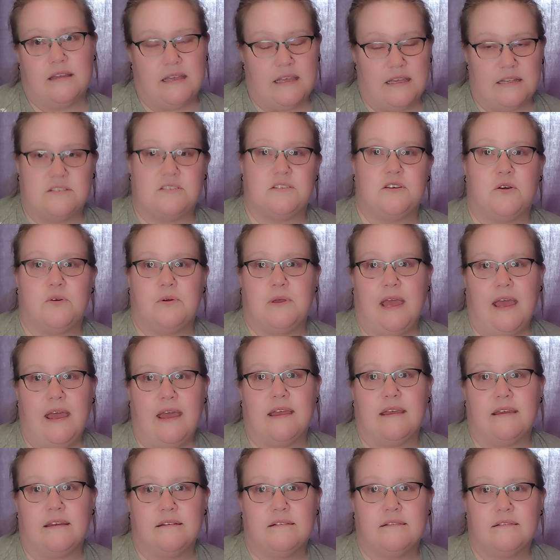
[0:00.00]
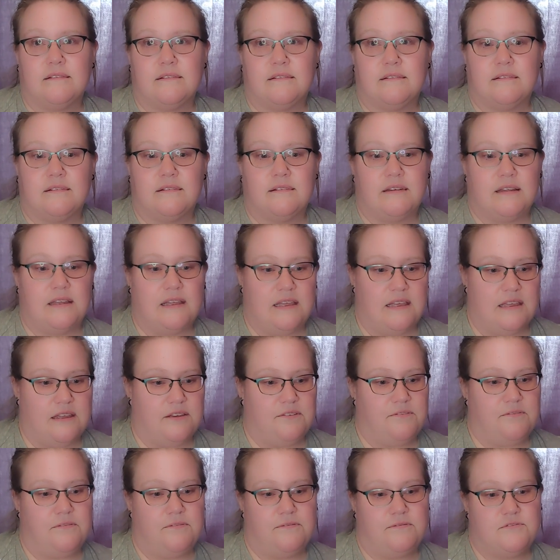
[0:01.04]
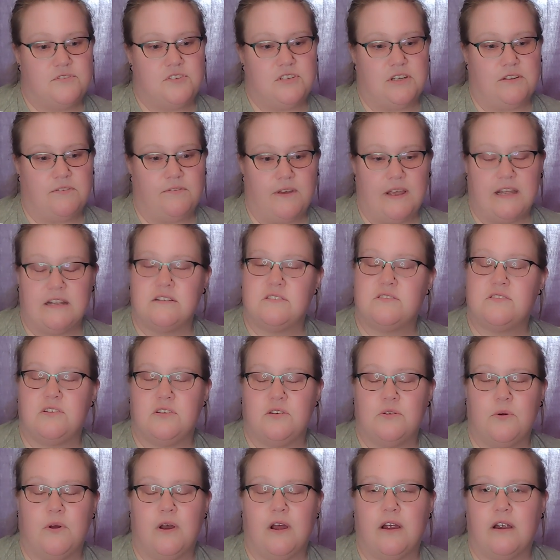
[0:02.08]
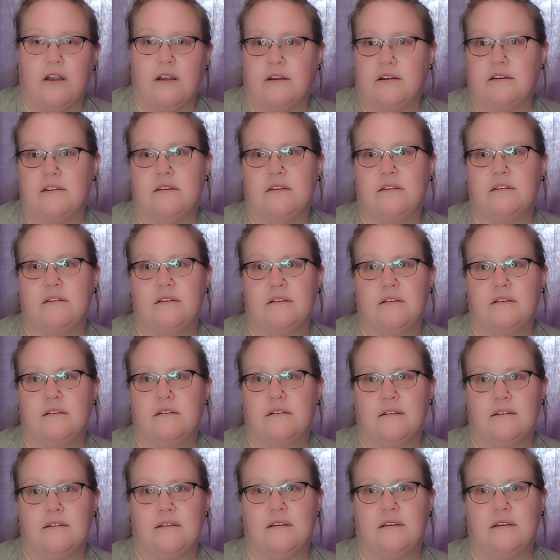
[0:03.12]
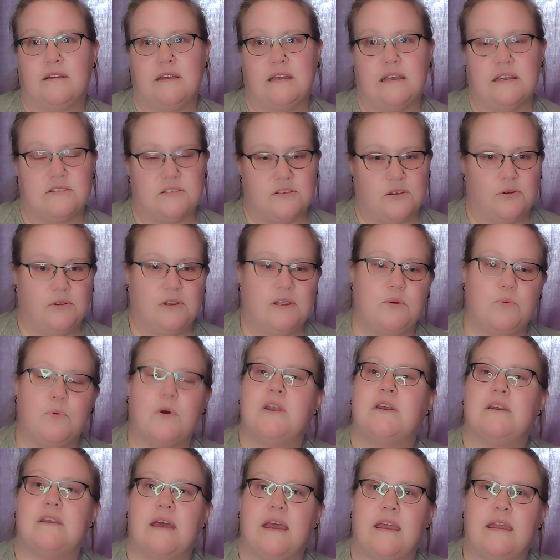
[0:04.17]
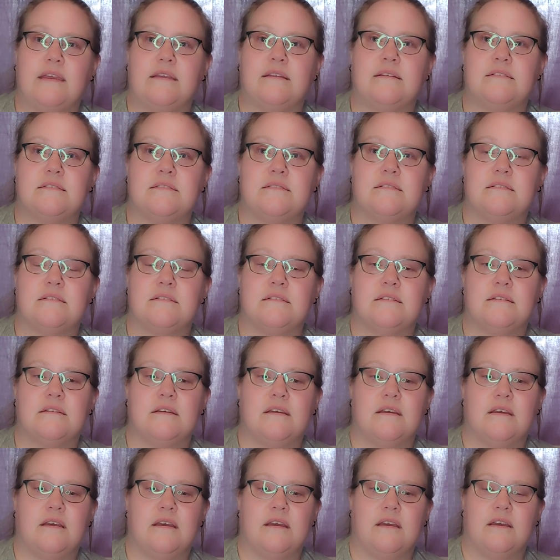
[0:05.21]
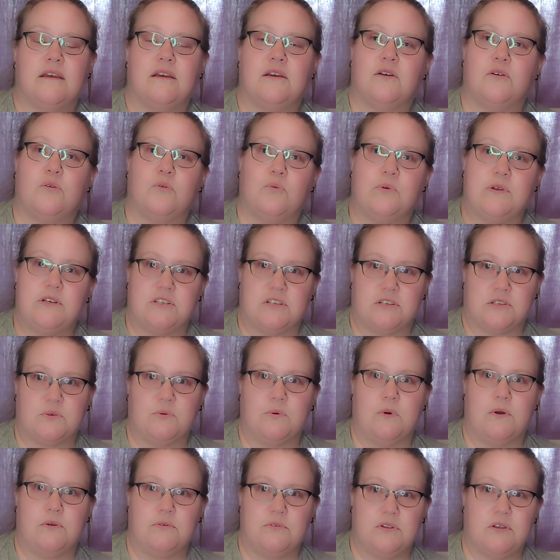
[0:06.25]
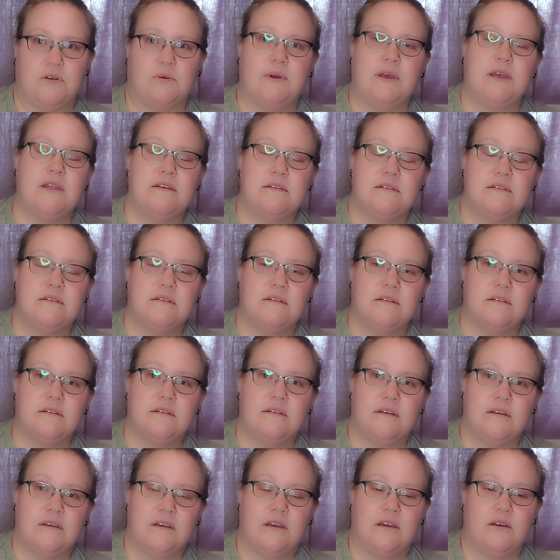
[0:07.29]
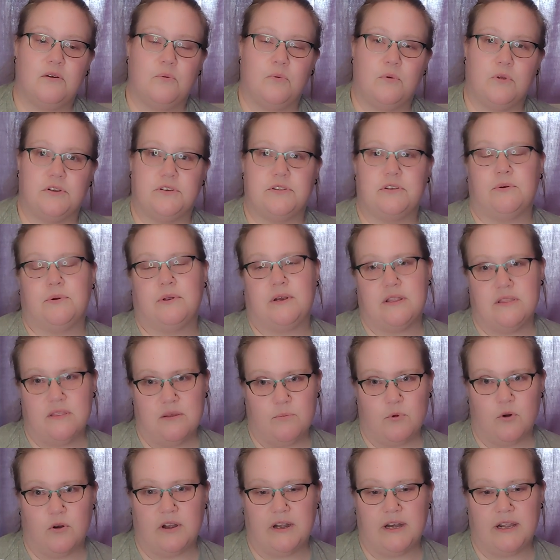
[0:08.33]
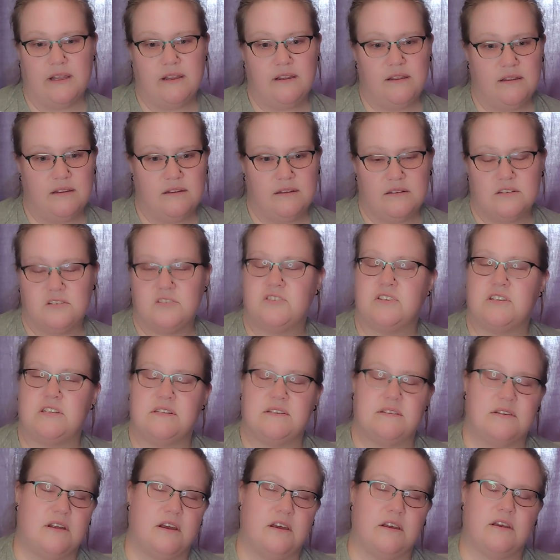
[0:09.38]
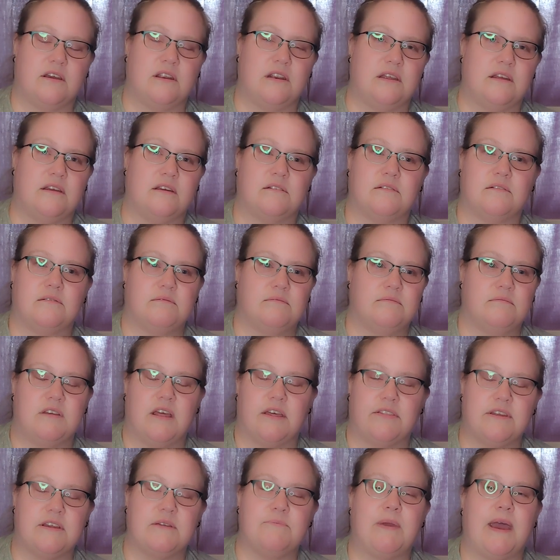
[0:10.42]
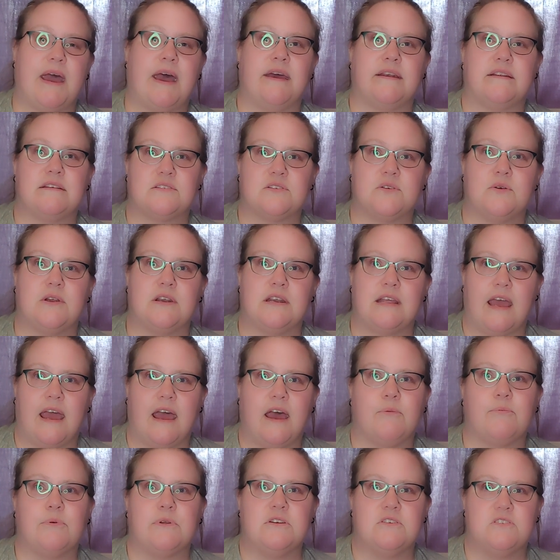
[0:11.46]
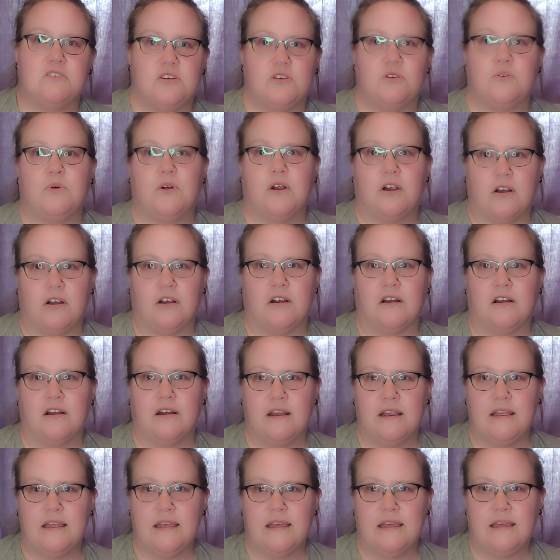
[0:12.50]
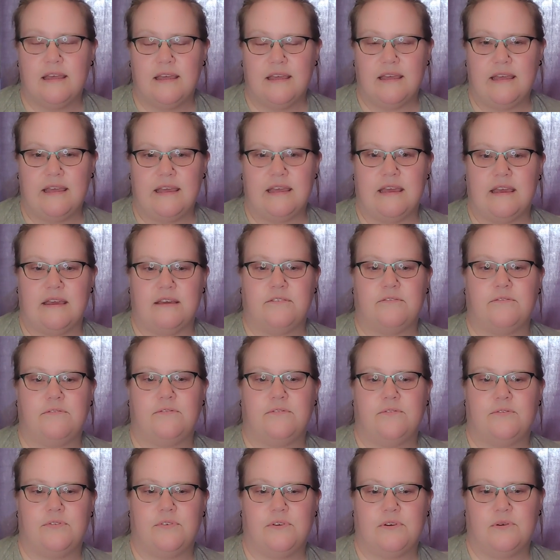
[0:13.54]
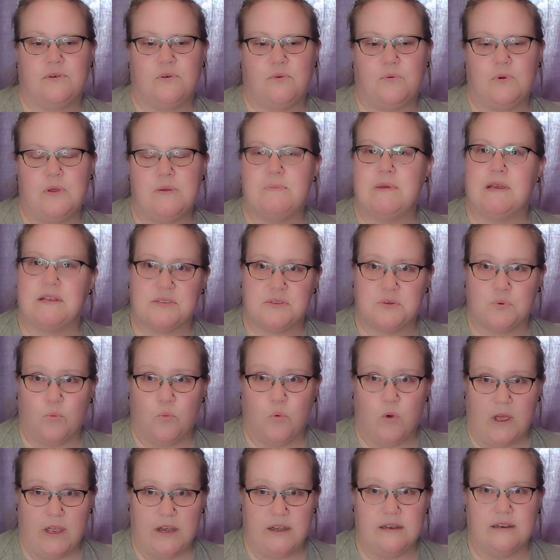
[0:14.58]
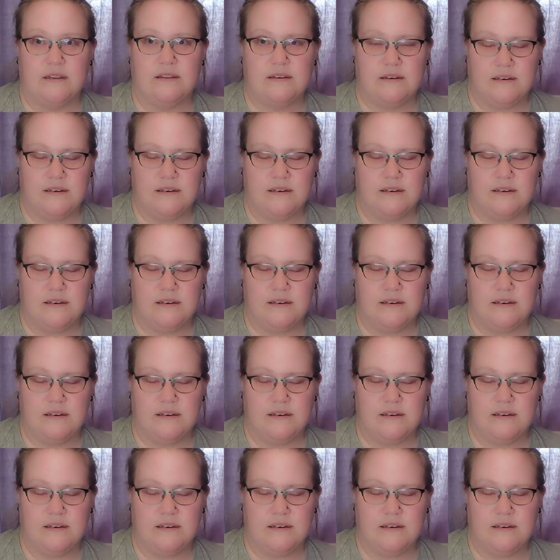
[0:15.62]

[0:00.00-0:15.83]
It's okay. If she fights too hard, it's only one night. We just won't do it. We'll do it in the morning. She's not gonna, nothing bad is going to happen to her if we miss one